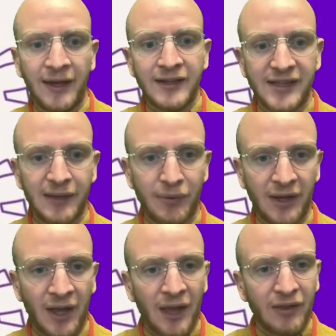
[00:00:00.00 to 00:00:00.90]

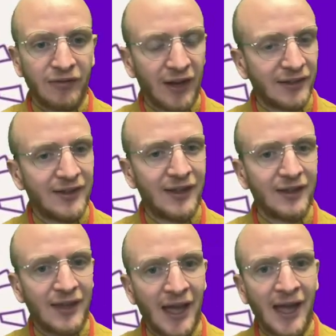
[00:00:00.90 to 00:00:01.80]
celebrate the fact
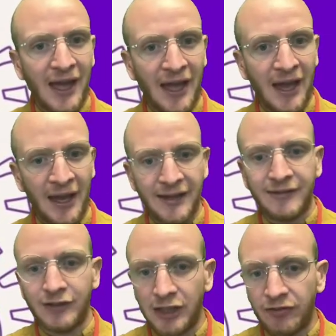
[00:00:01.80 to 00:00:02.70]
that their hair is
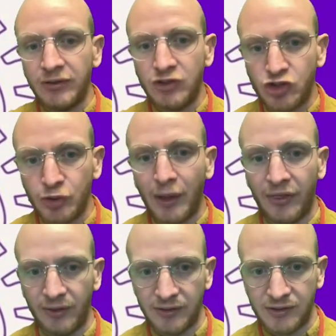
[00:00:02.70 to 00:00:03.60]
different to
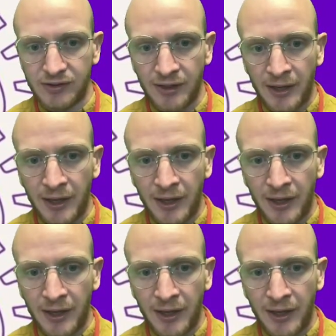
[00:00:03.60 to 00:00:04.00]
others.